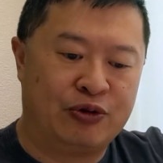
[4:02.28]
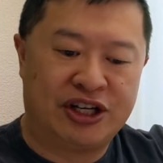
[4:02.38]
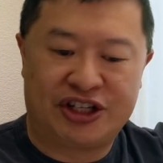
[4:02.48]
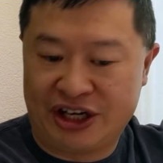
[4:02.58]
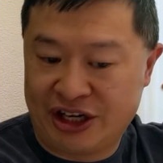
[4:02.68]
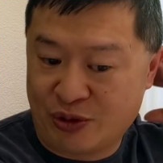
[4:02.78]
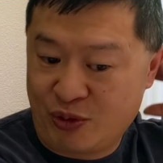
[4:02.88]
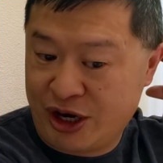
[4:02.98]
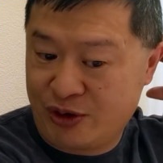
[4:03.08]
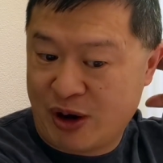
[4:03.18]
which in a
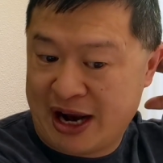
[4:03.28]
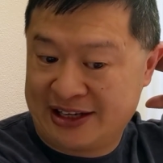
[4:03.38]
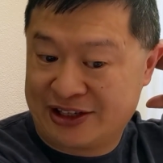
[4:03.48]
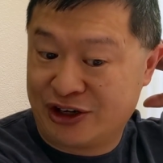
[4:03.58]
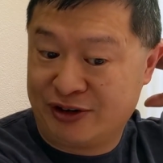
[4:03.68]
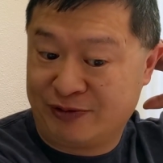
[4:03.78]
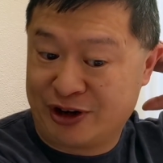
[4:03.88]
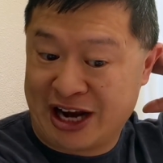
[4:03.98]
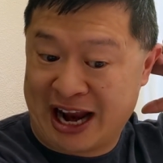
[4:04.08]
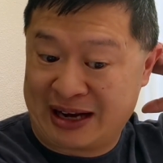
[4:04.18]
weird way is good
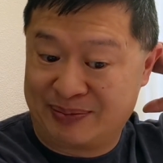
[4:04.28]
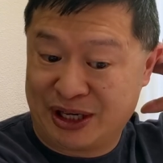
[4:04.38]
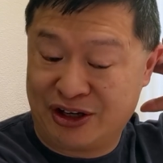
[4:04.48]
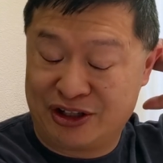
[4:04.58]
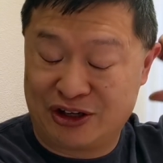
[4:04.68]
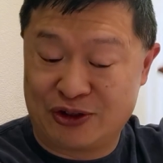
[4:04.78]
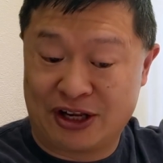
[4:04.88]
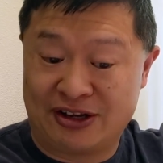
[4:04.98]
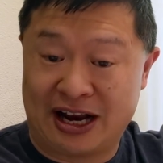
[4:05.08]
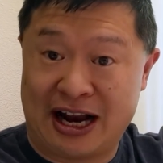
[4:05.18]
for Yang because those
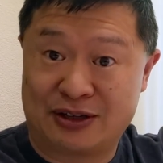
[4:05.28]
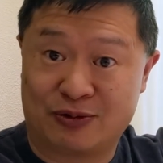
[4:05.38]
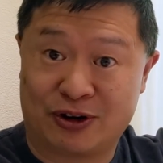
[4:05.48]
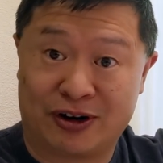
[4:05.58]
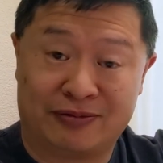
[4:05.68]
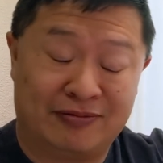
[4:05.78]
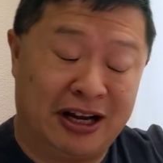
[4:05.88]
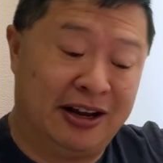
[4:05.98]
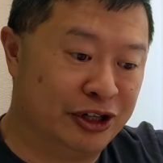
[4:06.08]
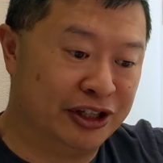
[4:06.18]
other guys were
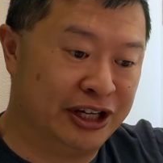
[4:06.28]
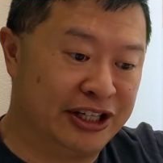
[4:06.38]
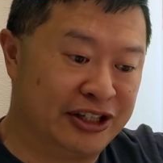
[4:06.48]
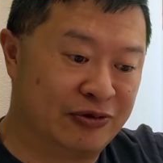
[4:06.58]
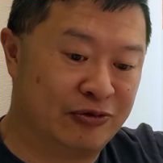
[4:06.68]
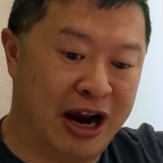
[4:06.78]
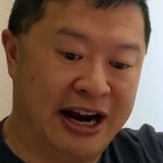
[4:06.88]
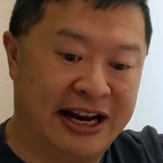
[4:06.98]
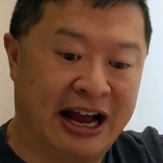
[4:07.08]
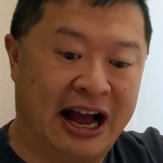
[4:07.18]
really
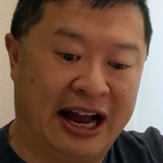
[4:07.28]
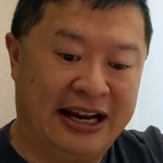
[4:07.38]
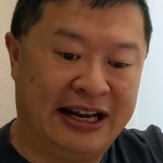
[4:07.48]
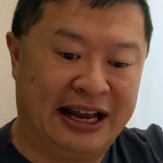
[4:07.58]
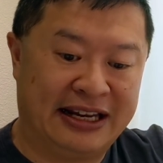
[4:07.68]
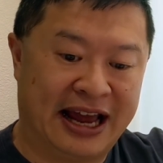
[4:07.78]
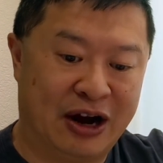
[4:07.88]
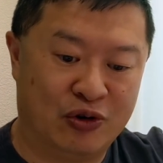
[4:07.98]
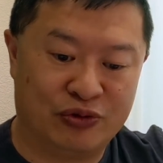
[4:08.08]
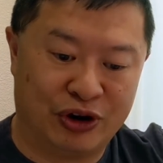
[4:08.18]
riding high and
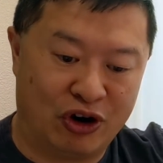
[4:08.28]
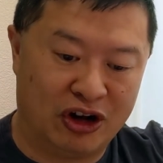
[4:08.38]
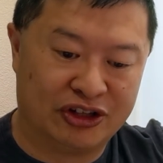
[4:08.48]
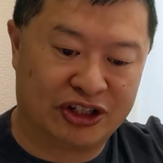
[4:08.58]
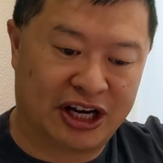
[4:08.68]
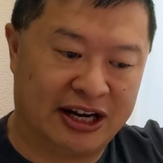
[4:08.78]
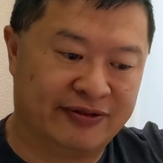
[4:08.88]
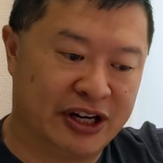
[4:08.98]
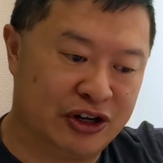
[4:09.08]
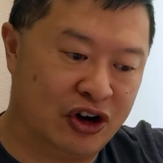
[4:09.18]
now they're all just kind
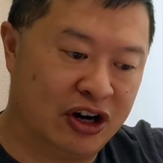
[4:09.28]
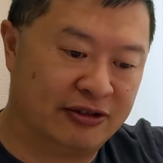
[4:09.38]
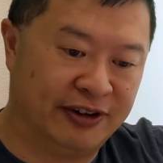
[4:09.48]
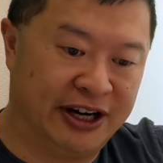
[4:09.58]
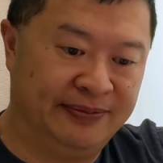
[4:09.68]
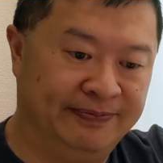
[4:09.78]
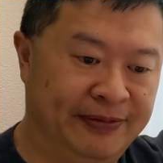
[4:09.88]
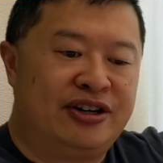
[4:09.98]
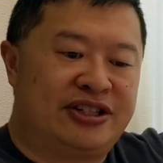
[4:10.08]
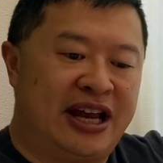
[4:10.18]
of in a dogfight.
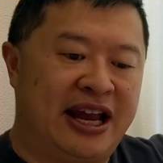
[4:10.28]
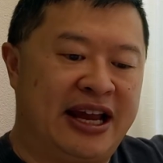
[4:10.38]
Here's